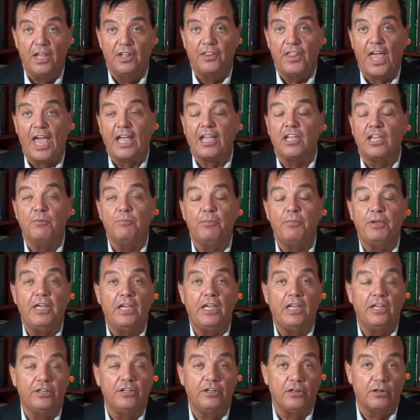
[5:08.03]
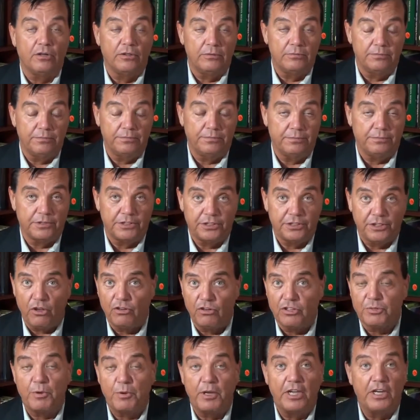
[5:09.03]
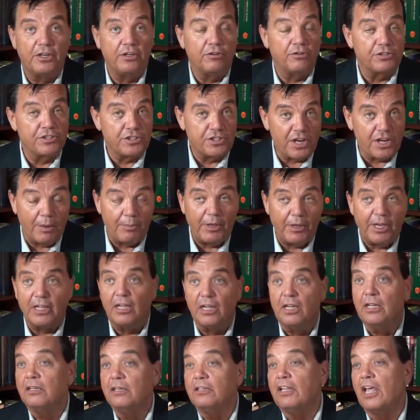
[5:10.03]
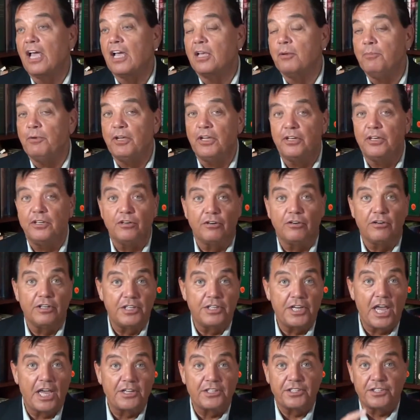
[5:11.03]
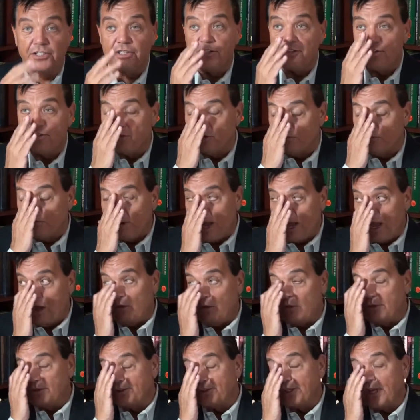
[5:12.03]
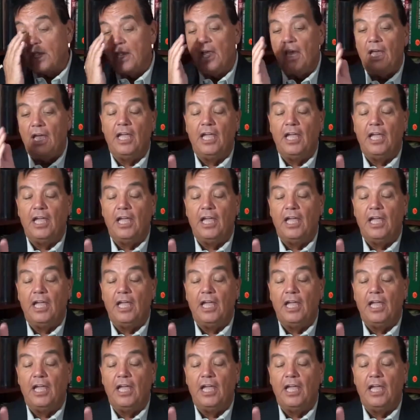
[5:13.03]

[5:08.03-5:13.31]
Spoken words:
That can be in your, in your stomach, that can be in your intestines, your bowels.